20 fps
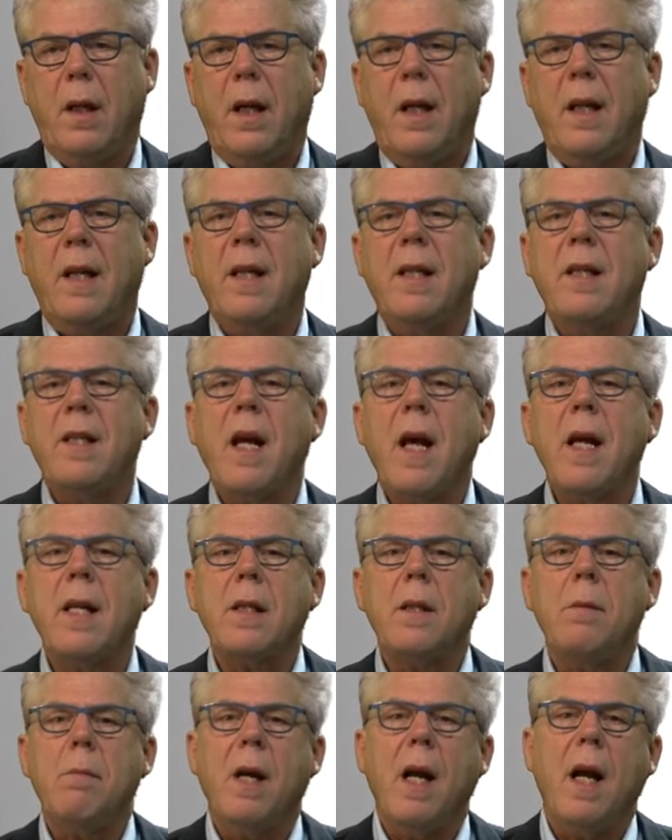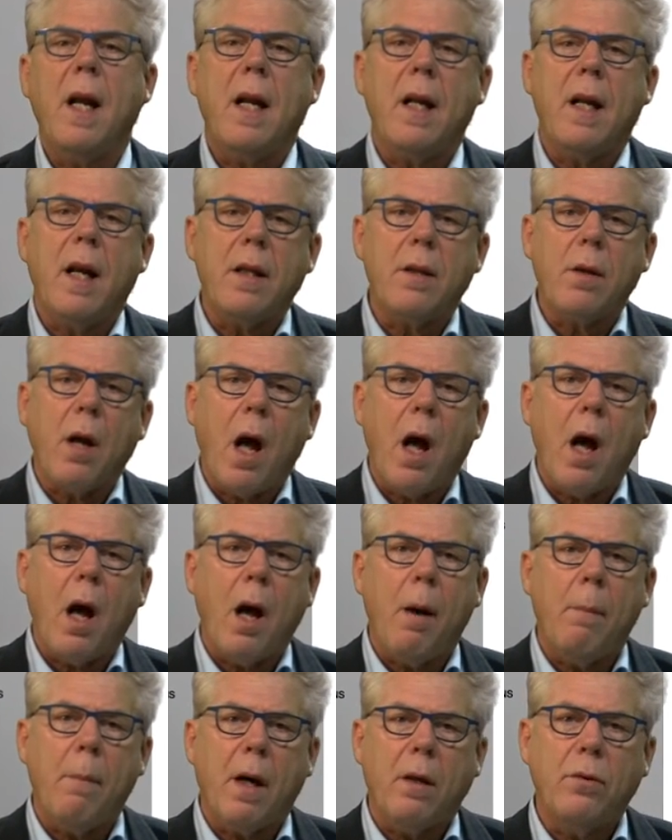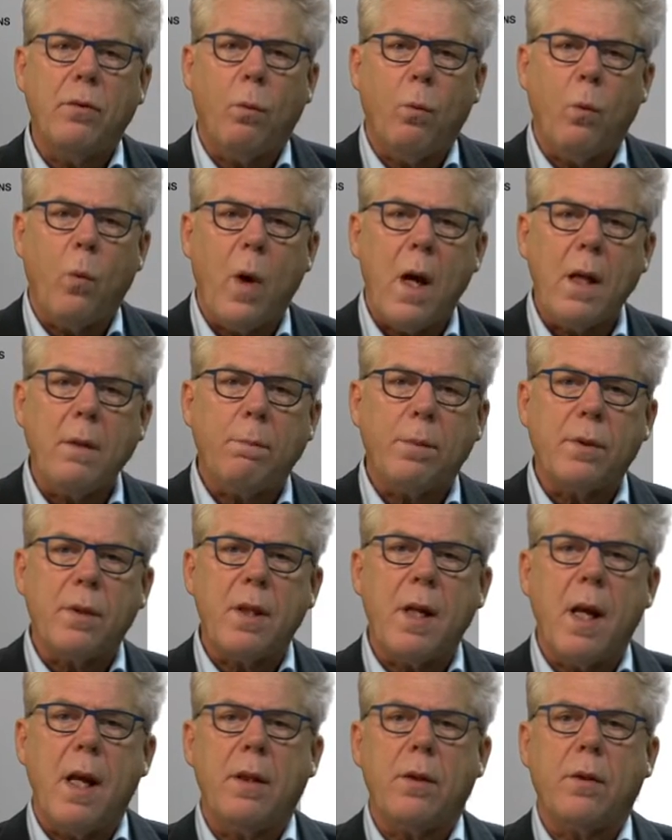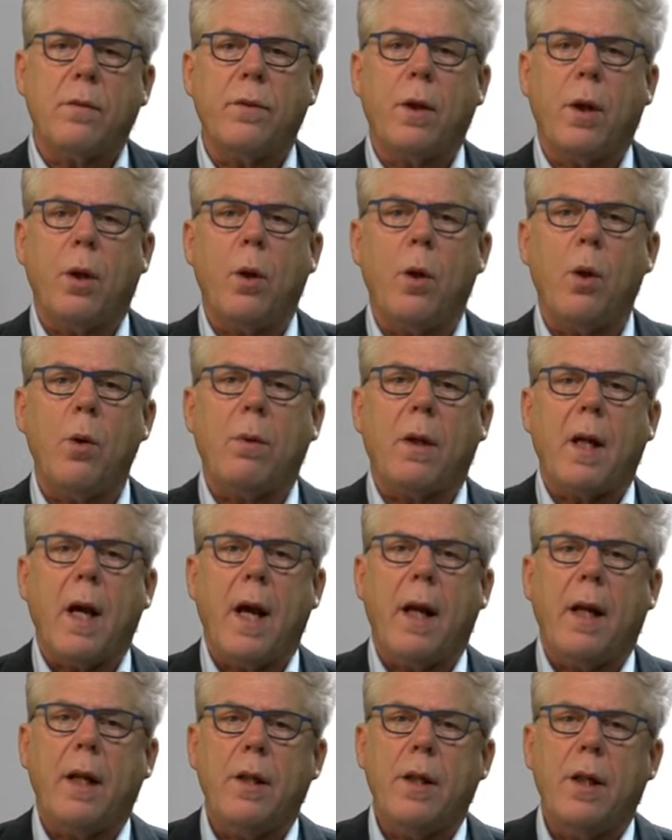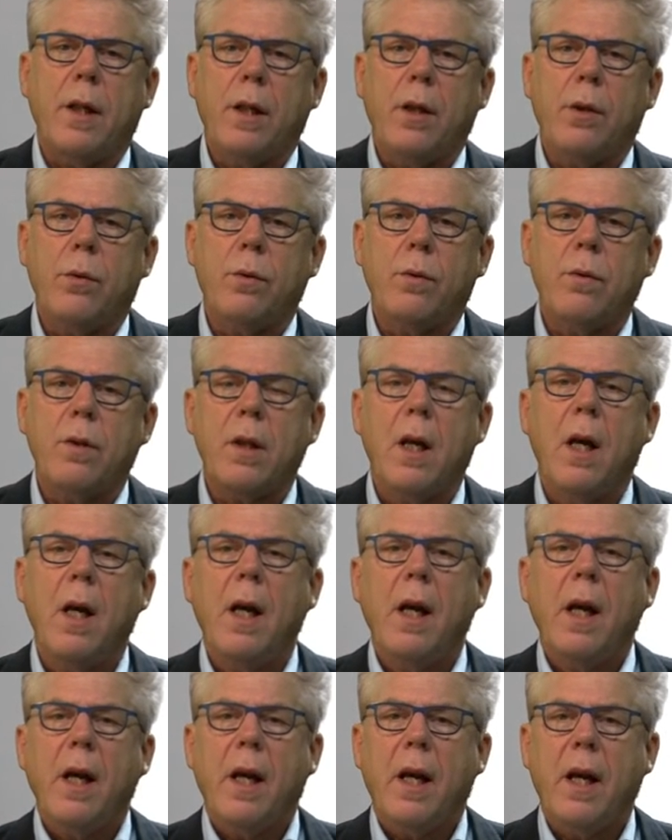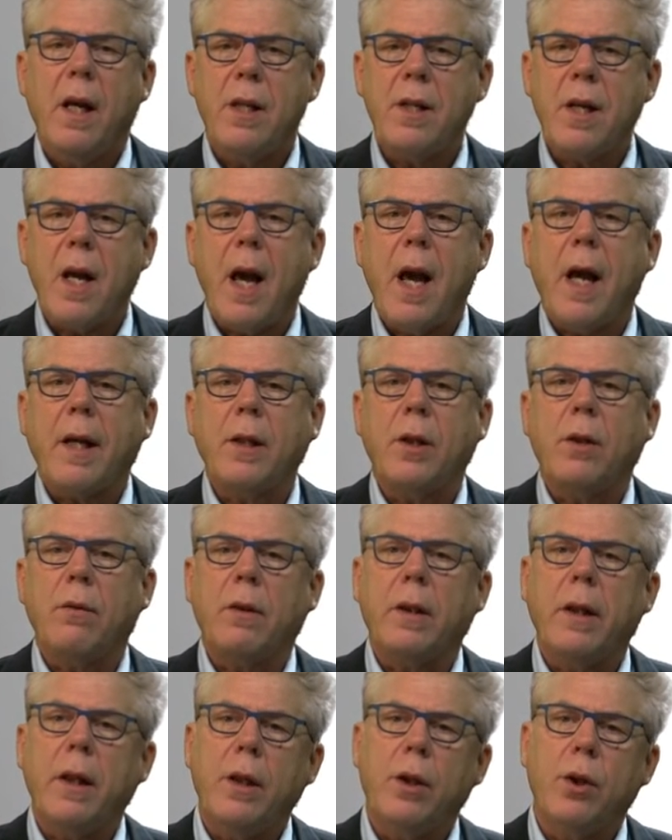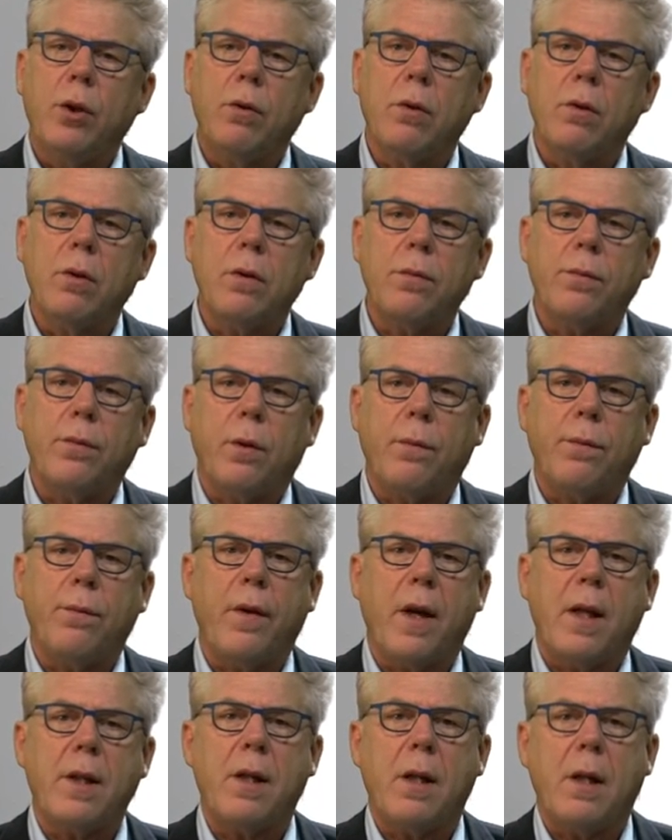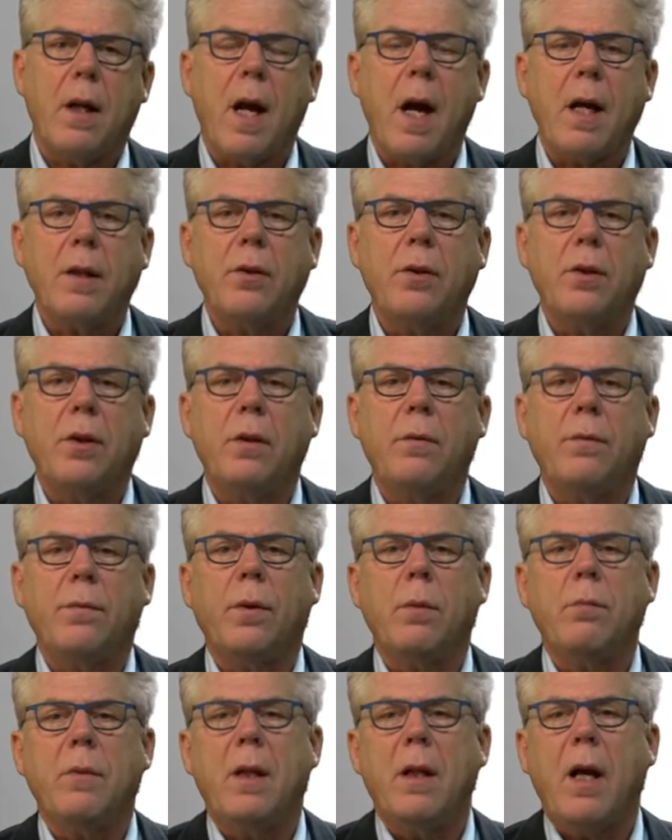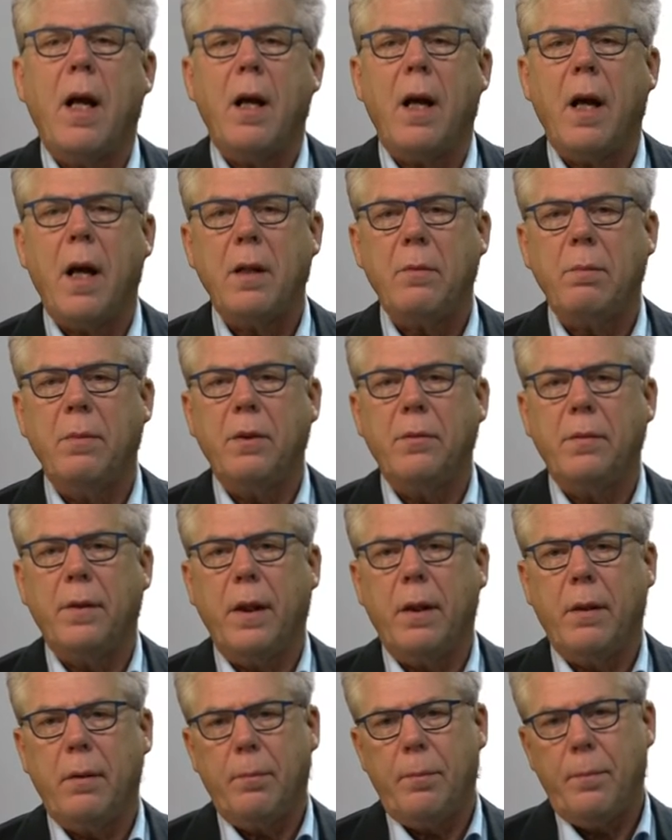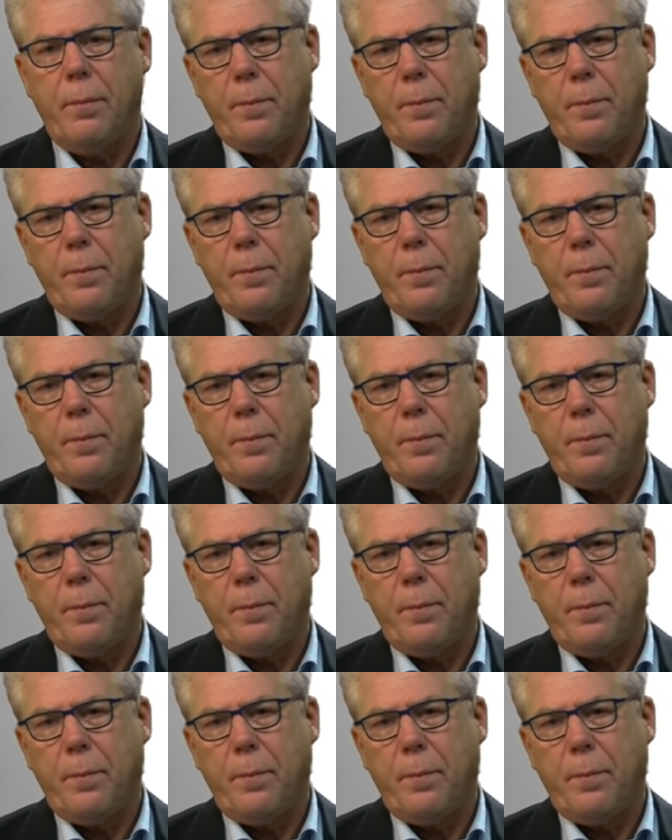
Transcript: It is estimated that about 1% of the global energy use is actually used for fixing nitrogen from the atmosphere.